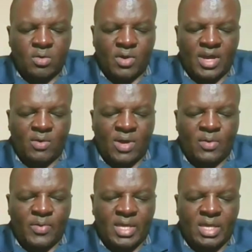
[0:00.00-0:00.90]
Where
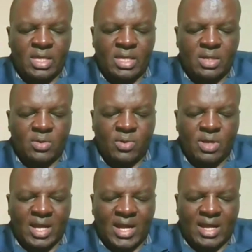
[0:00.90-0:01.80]
were we?
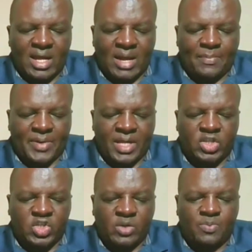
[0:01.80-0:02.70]

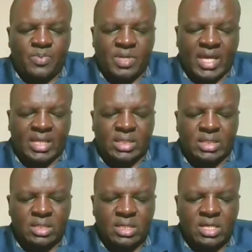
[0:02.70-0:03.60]
Apprenticeship,
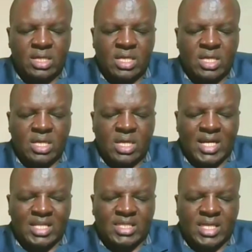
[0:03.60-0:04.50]
yes.
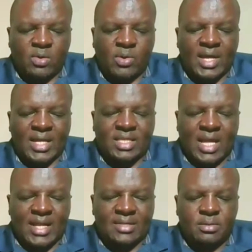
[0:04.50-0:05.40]
I think we are
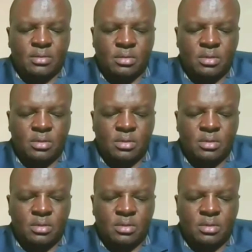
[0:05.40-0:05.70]
done